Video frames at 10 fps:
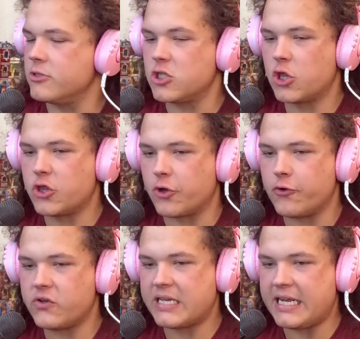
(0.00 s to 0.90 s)
was
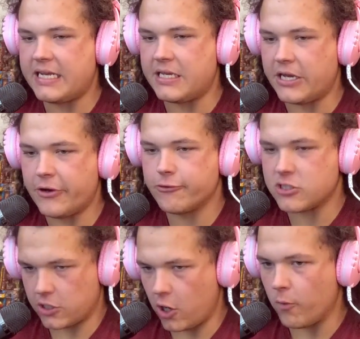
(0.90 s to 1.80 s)
13
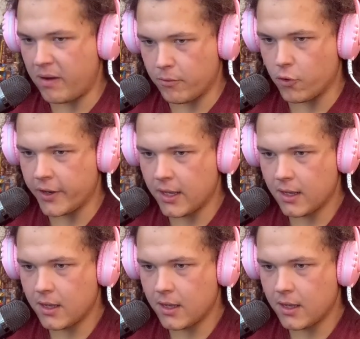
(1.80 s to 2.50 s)
years ago, my boy.